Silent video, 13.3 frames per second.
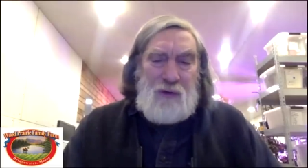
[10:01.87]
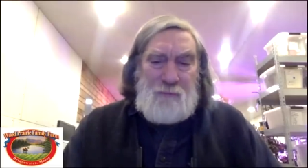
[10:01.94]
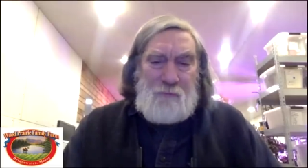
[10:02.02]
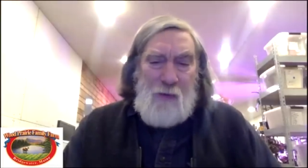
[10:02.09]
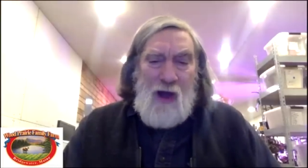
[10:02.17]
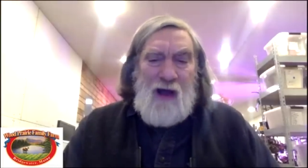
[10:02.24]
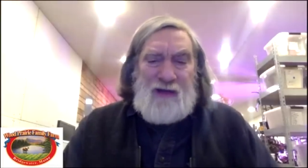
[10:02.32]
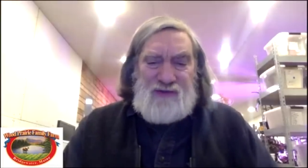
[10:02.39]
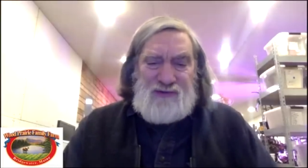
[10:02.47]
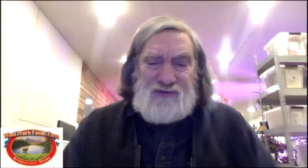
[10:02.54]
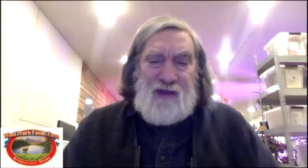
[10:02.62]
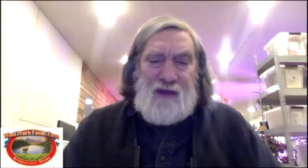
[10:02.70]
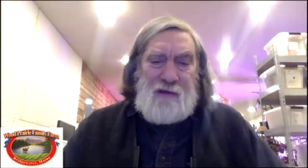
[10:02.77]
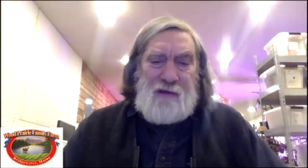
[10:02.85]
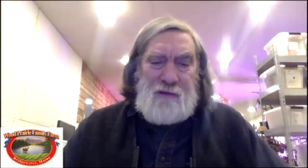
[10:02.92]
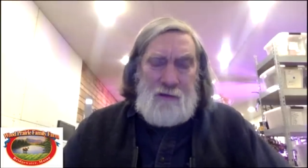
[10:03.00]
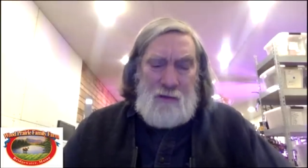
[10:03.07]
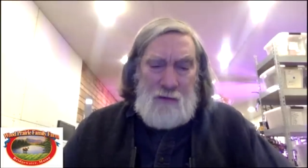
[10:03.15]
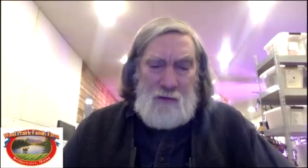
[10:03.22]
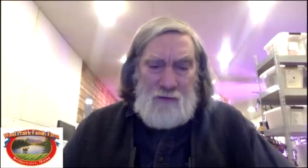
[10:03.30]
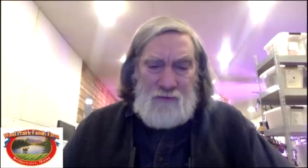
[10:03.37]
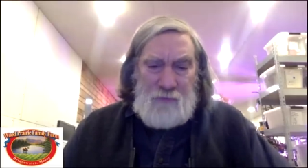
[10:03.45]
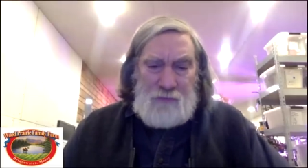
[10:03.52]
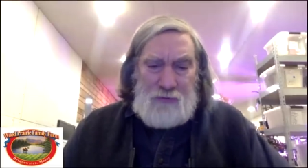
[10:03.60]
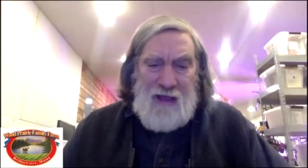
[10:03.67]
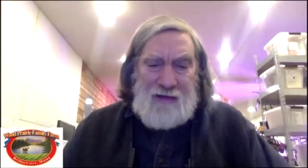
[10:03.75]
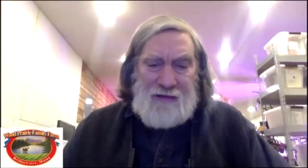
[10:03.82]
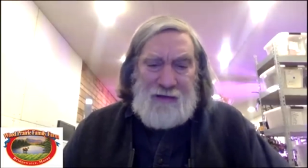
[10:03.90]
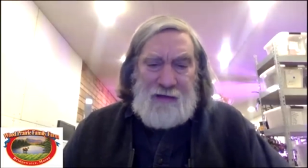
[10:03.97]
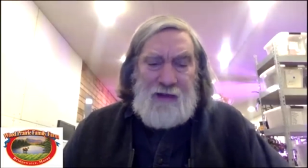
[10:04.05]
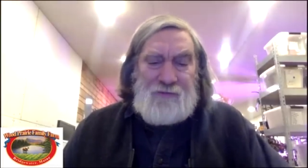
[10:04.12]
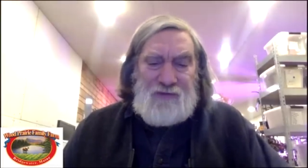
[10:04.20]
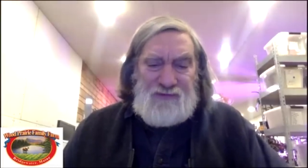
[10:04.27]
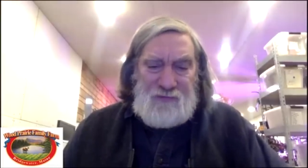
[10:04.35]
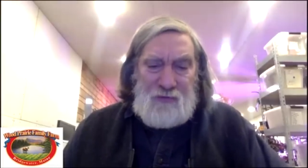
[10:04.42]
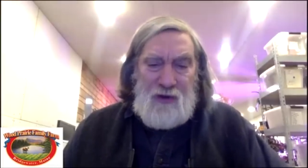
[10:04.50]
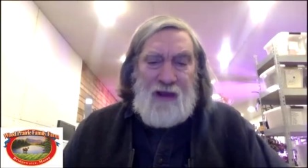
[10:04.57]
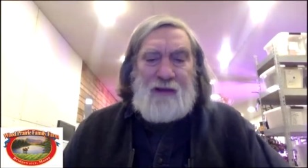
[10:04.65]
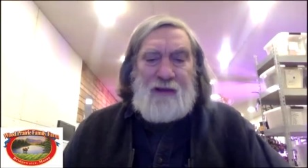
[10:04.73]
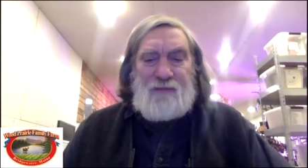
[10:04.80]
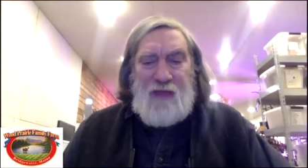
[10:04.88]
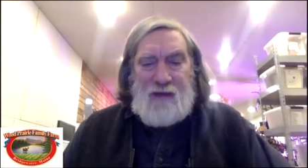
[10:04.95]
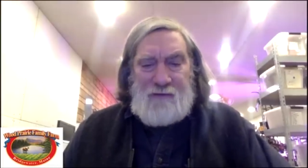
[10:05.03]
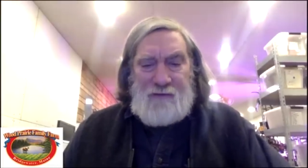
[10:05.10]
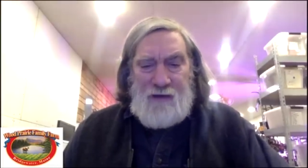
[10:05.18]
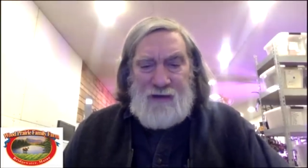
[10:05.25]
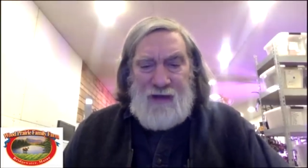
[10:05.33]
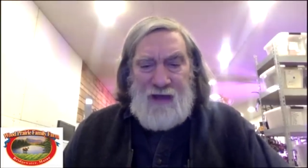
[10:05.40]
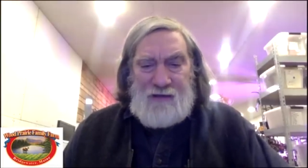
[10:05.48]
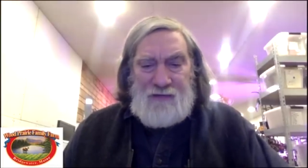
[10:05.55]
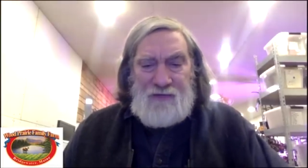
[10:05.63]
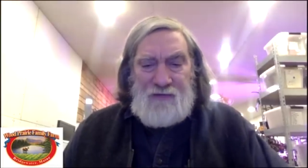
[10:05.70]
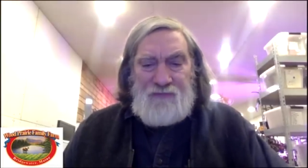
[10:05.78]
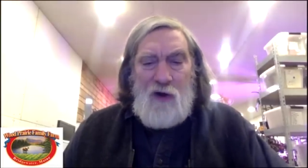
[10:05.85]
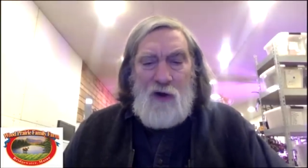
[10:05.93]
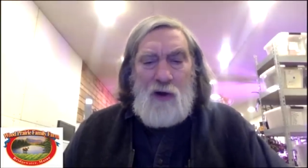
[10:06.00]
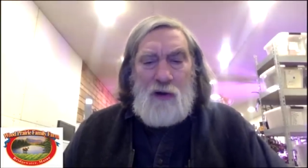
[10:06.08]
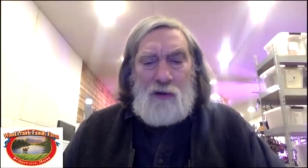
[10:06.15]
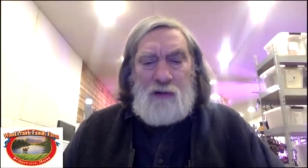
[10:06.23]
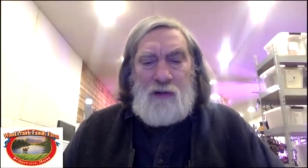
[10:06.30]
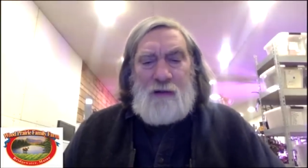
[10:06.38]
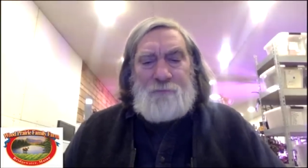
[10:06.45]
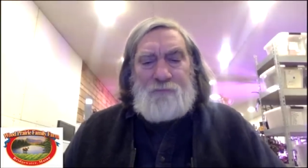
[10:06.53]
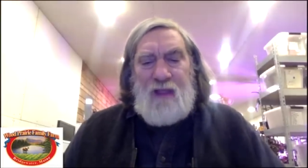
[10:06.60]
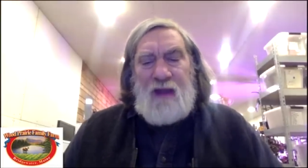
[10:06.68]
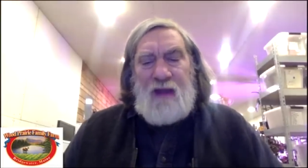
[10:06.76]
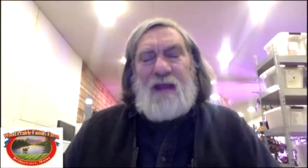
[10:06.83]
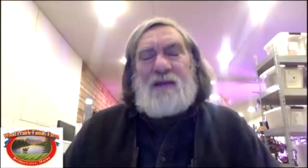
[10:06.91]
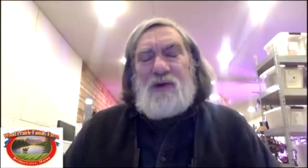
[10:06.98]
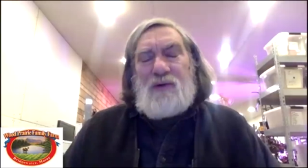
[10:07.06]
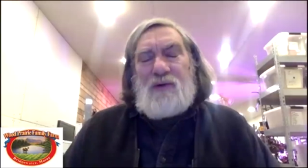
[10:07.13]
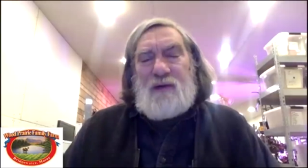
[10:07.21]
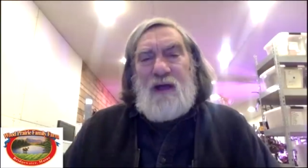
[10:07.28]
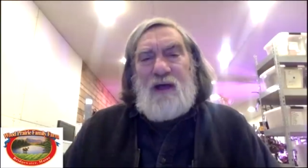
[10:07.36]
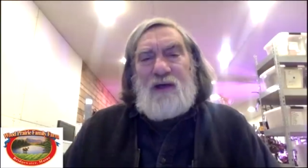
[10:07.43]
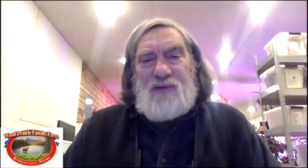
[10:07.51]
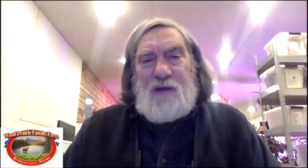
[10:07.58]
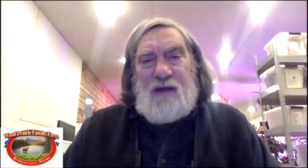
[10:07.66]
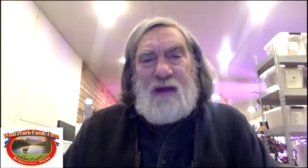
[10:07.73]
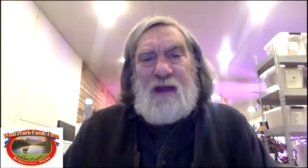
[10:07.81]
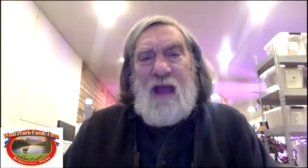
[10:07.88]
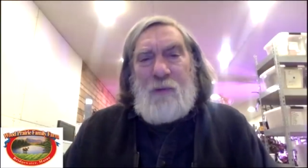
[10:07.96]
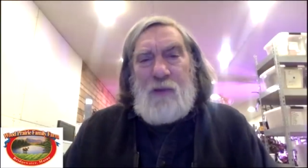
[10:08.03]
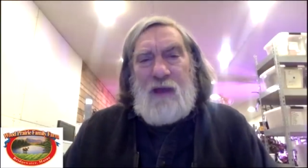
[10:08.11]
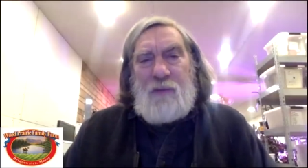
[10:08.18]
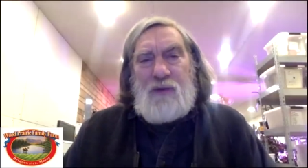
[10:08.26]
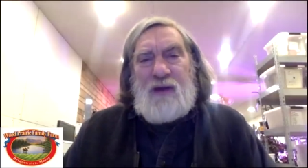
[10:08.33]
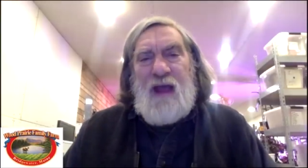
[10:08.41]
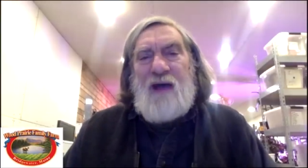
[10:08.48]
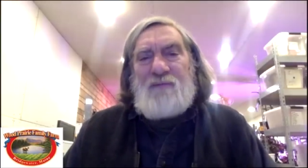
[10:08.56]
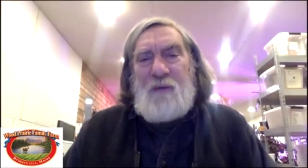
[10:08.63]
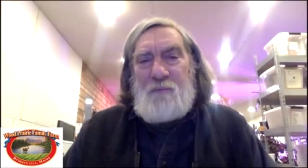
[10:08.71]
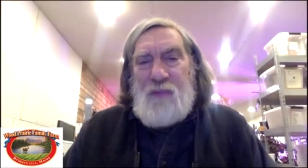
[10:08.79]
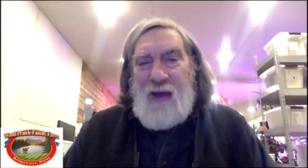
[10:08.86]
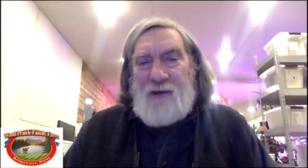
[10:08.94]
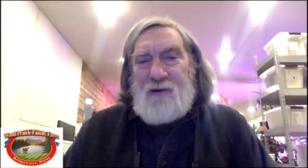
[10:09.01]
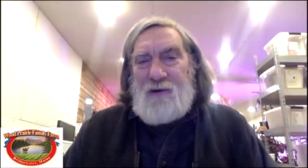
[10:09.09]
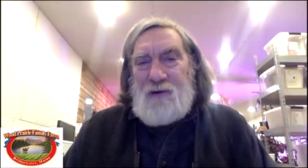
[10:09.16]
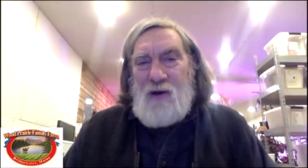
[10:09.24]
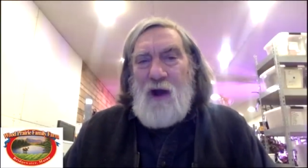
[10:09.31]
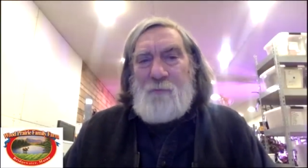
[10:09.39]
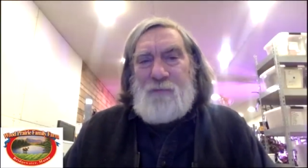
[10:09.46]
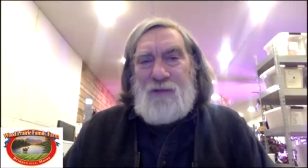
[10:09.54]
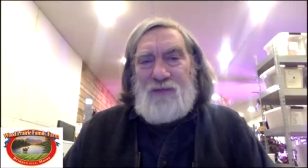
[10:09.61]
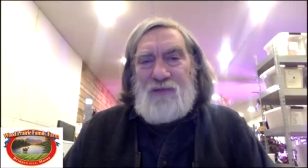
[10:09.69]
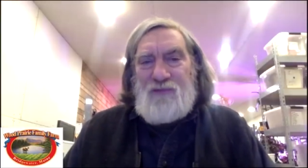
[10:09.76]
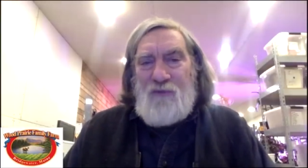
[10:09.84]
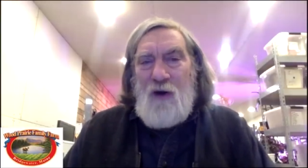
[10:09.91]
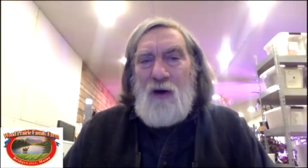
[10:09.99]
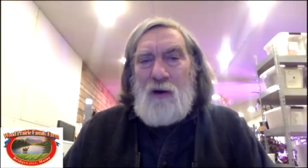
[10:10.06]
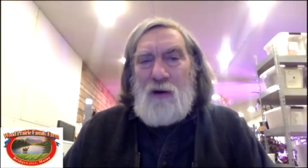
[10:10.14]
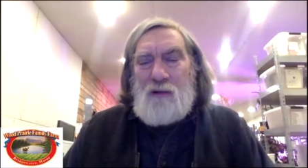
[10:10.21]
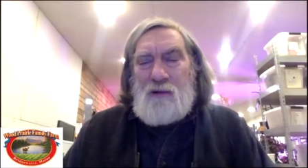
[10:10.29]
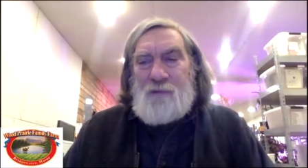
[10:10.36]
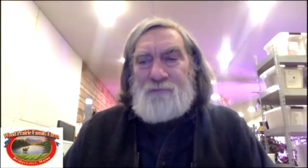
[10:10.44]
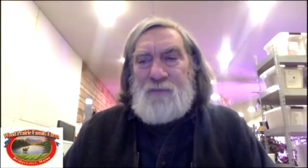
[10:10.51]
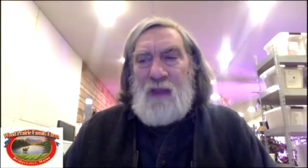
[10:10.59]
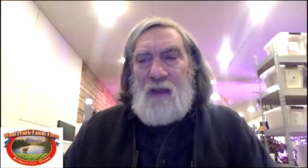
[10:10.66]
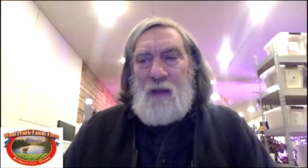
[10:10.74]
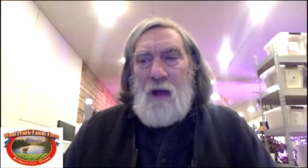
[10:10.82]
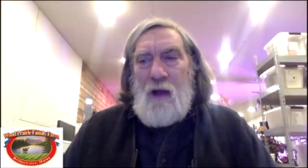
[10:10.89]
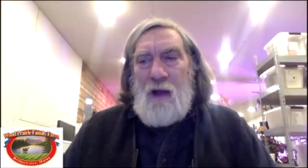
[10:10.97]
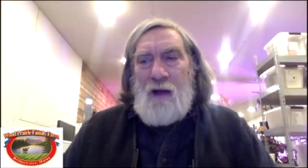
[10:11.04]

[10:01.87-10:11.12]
and he would buy seed for planting in the spring and then again in the fall. And he told us he he would have a better crop in the fall,